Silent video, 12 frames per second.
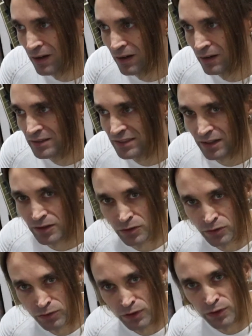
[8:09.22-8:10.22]
set
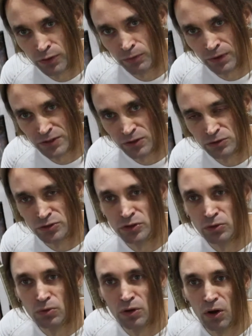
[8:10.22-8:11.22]
the threshold
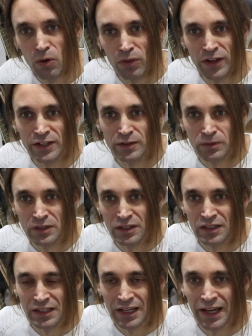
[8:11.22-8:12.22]
too low, then it will
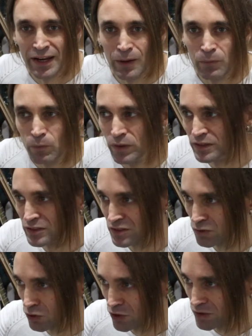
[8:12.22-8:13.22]
end up in
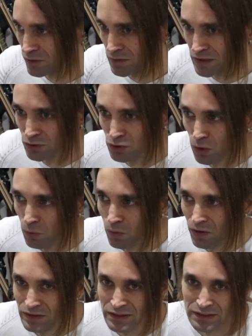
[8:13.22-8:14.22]
distortion, and you don't
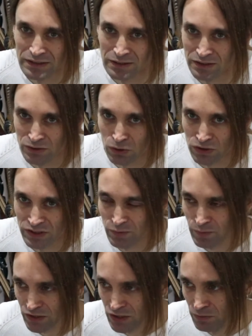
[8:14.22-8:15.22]
want distortion,
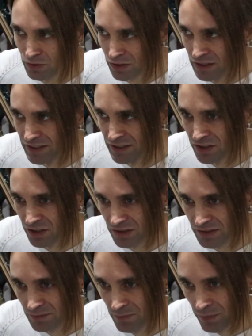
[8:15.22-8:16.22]
especially with clean
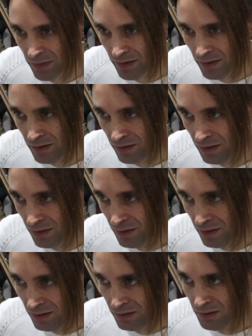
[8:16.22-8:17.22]
guitars.
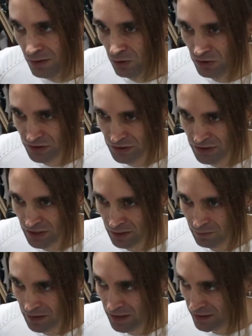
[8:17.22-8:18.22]
Also here
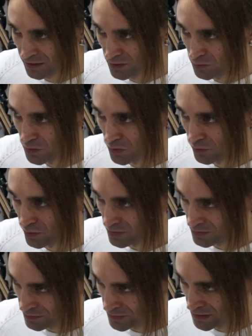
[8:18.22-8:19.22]
I'm adding a little bit of
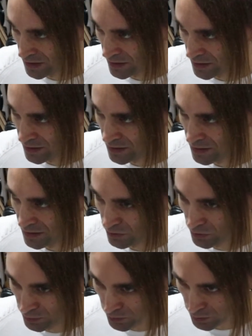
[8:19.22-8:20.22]
delay,
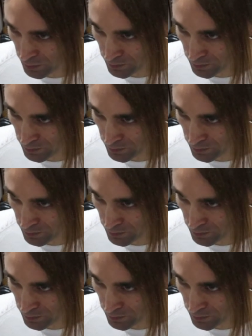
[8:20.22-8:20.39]
reverb.